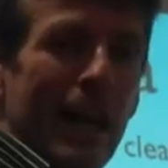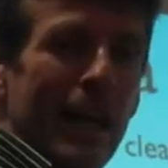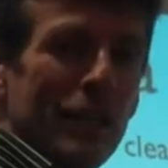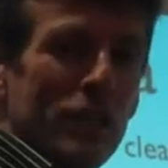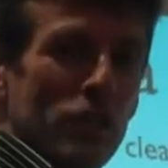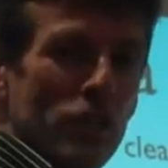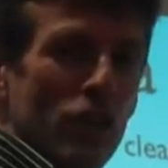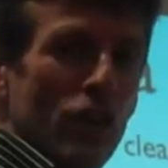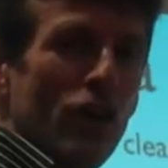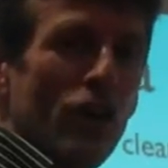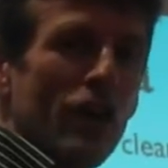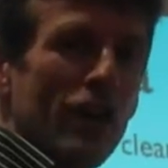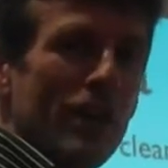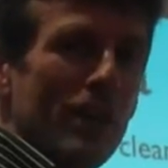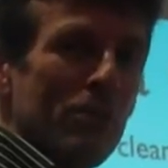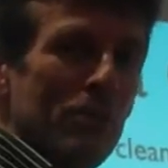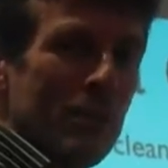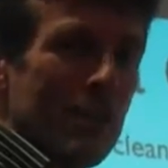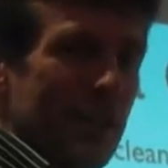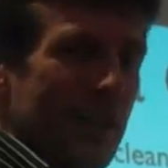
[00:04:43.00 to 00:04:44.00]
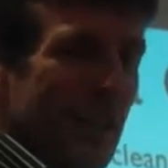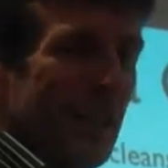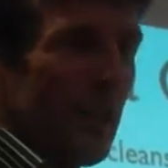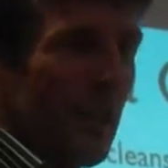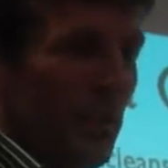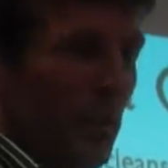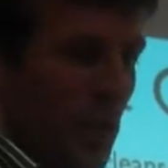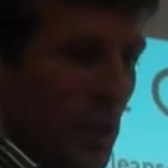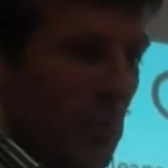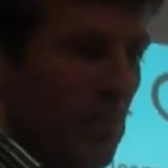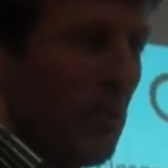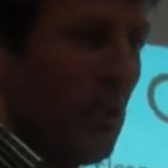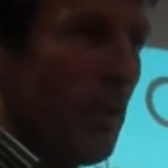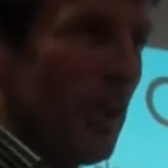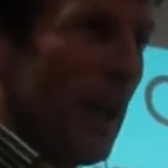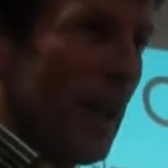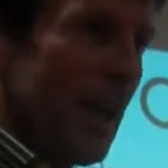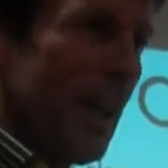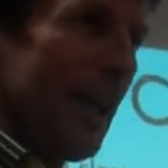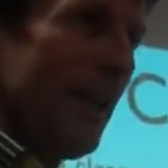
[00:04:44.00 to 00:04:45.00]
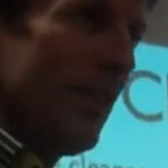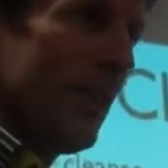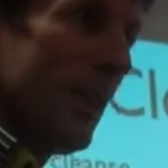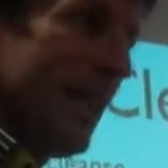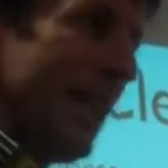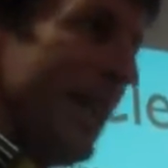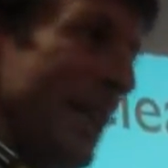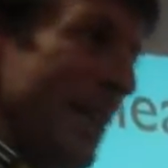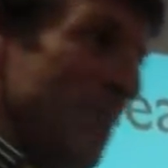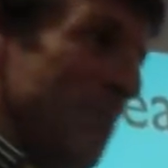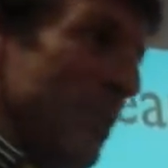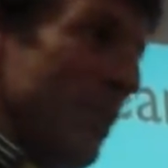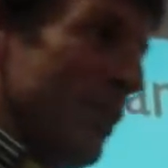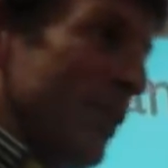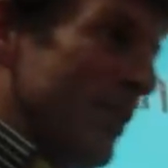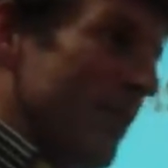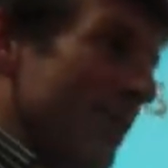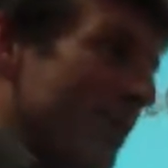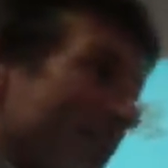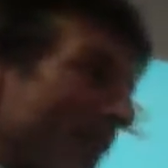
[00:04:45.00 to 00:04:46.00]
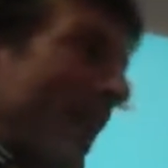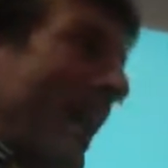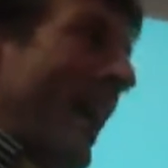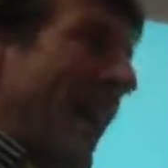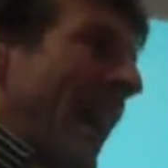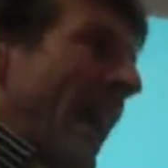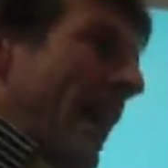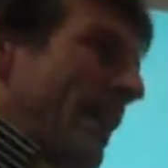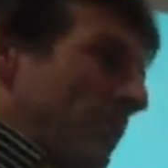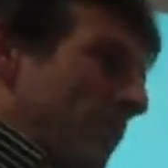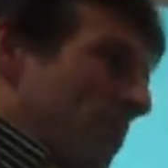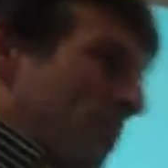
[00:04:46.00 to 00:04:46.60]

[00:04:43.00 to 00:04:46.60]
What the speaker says: a chunk that would sit on a spoon, on a teaspoon, and